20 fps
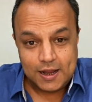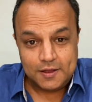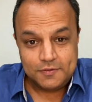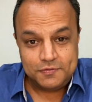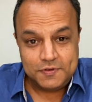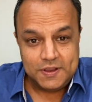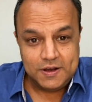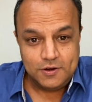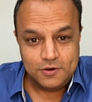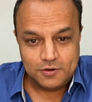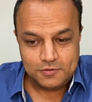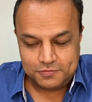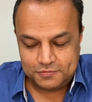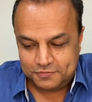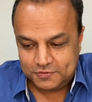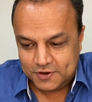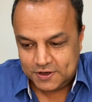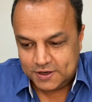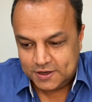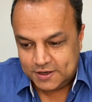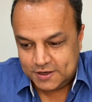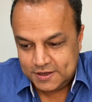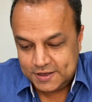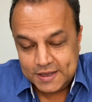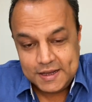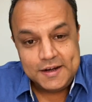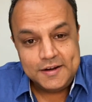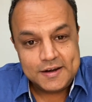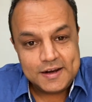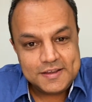field of
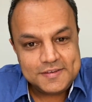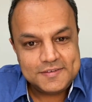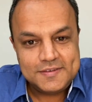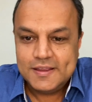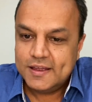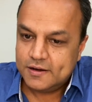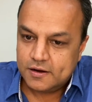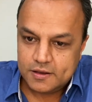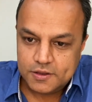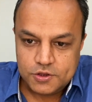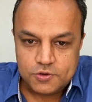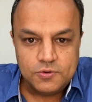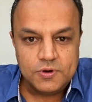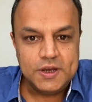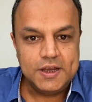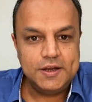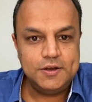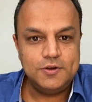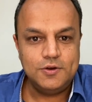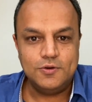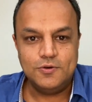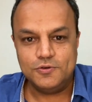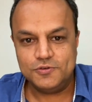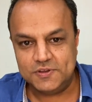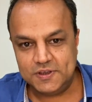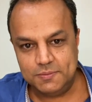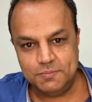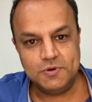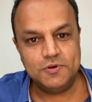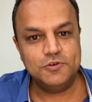interest, then you need to know
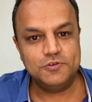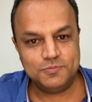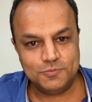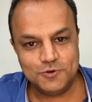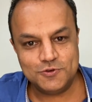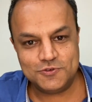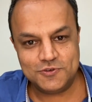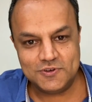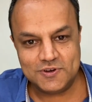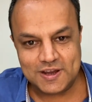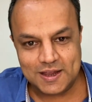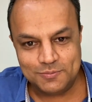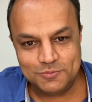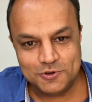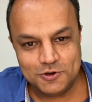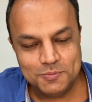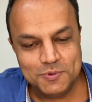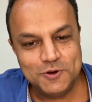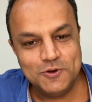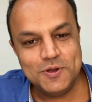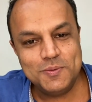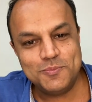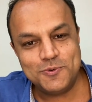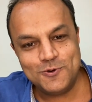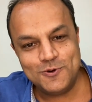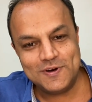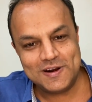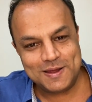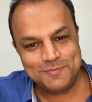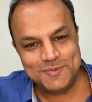C because most of the times you'll be doing
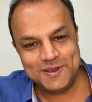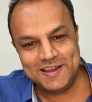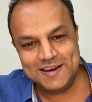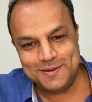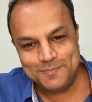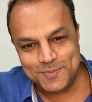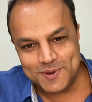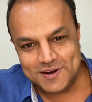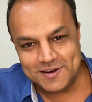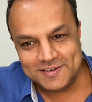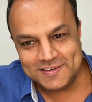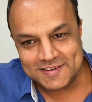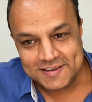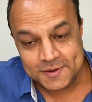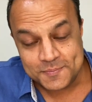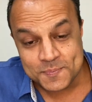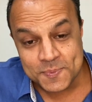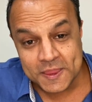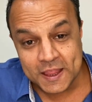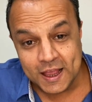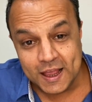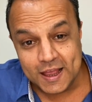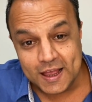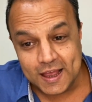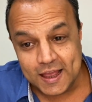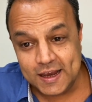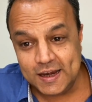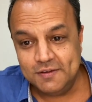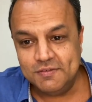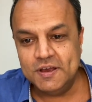programming in embedded C.
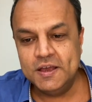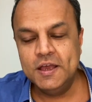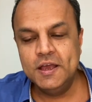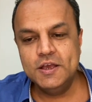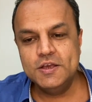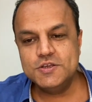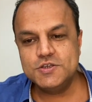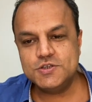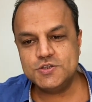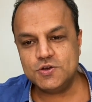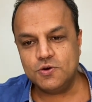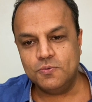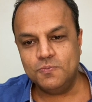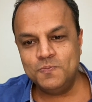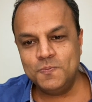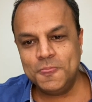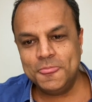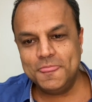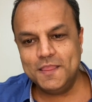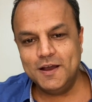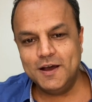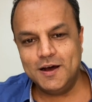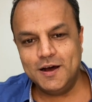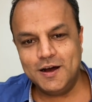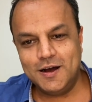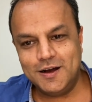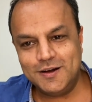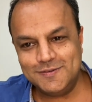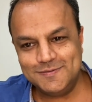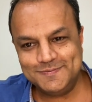Anyway, so
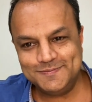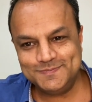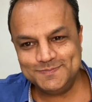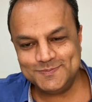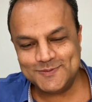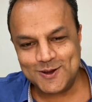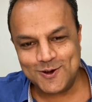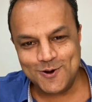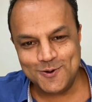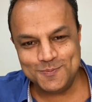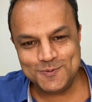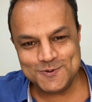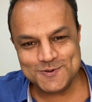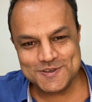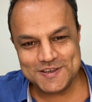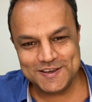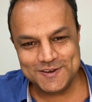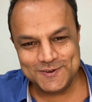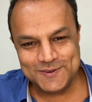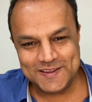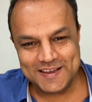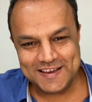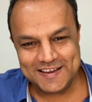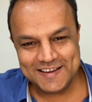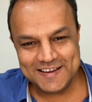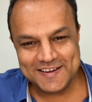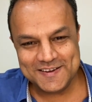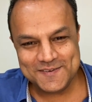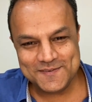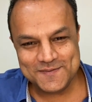hope to see you
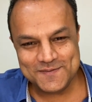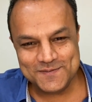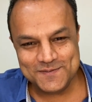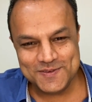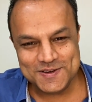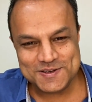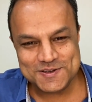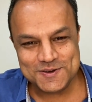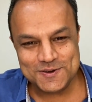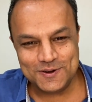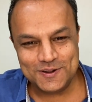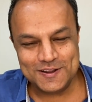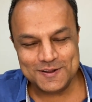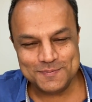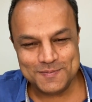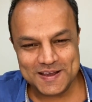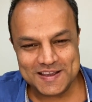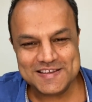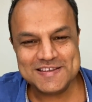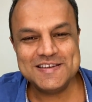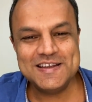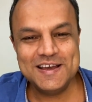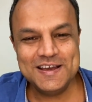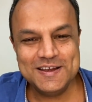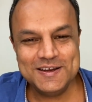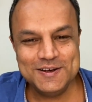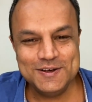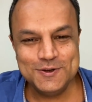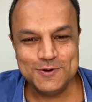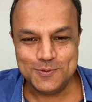there. Wish you all the best.
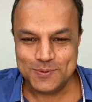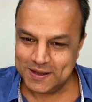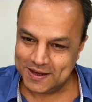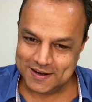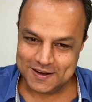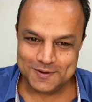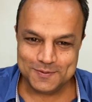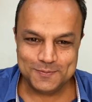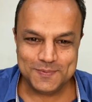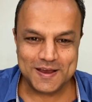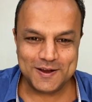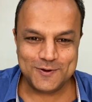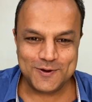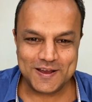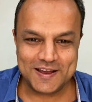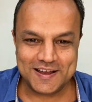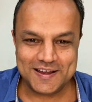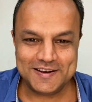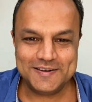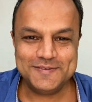Do well. We are going